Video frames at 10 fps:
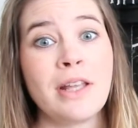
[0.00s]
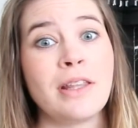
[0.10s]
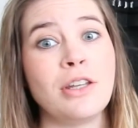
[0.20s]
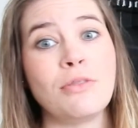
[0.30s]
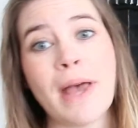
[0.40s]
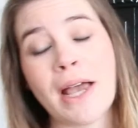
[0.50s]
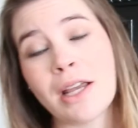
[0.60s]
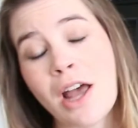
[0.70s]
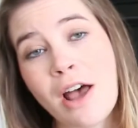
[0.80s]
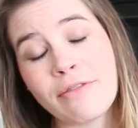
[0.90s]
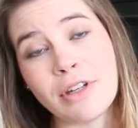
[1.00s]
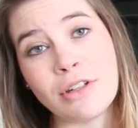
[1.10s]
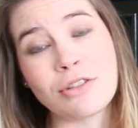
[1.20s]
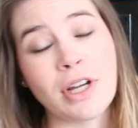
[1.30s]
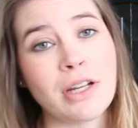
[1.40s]
then you back it off and
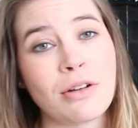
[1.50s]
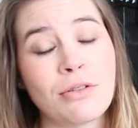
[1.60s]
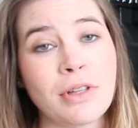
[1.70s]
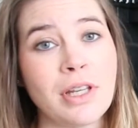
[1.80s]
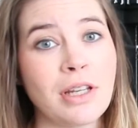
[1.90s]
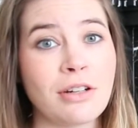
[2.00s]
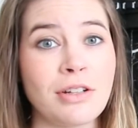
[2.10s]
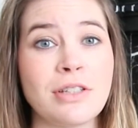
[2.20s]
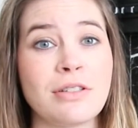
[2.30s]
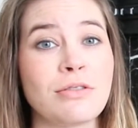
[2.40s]
you try to only increase